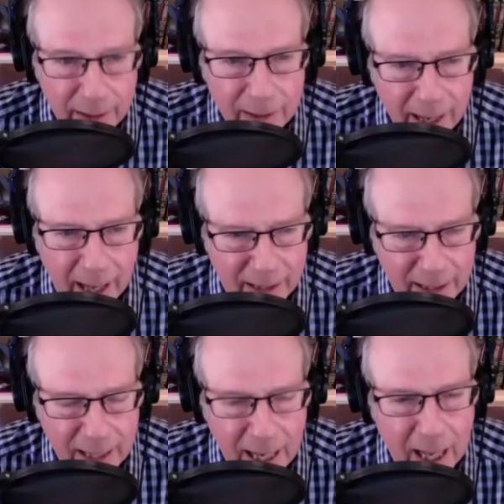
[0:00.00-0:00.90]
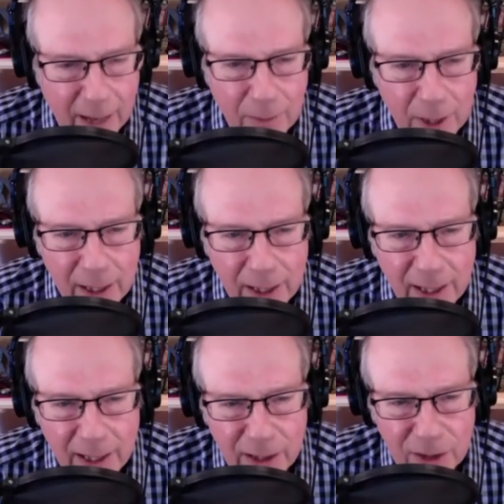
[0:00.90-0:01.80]
at the time,
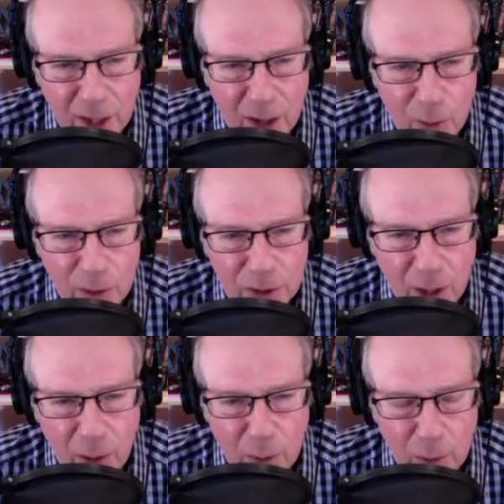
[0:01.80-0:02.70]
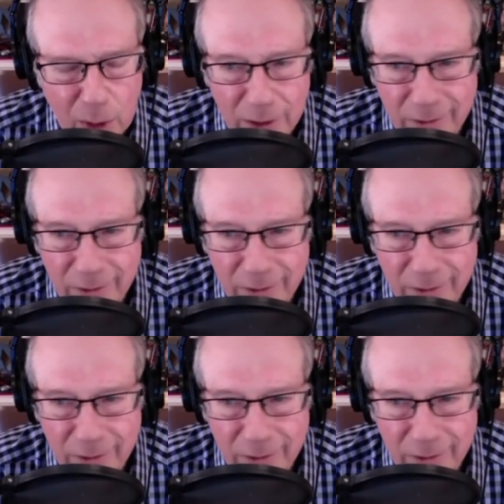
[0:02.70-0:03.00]
so so it was